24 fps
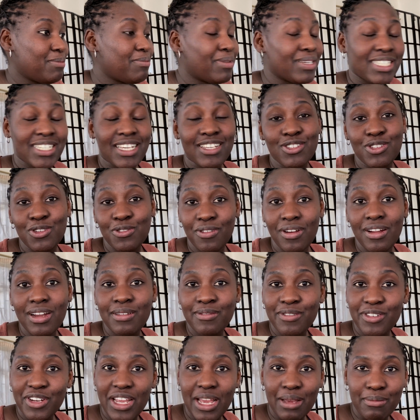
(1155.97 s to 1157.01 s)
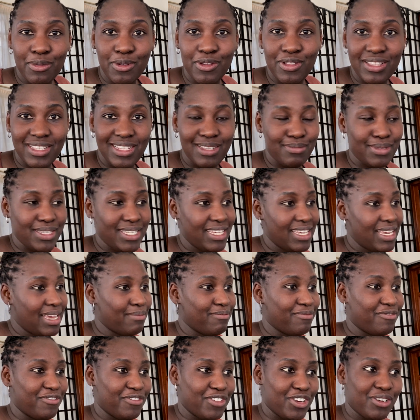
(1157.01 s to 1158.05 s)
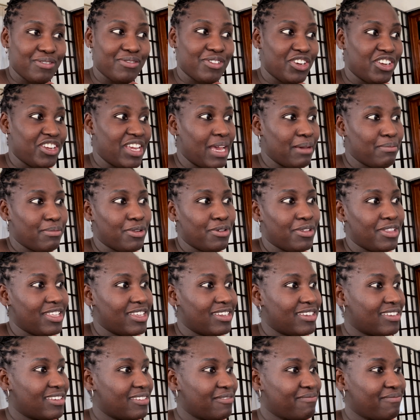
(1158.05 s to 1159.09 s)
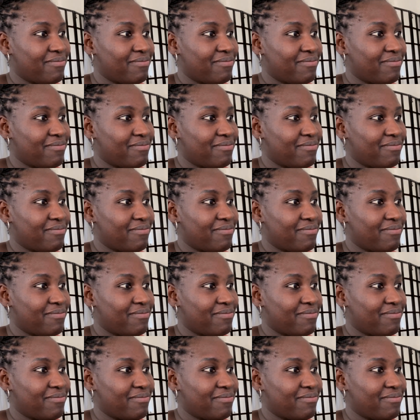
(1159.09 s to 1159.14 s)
But yeah, so far I'm very happy with DeepSeek. I'm very, very happy with it.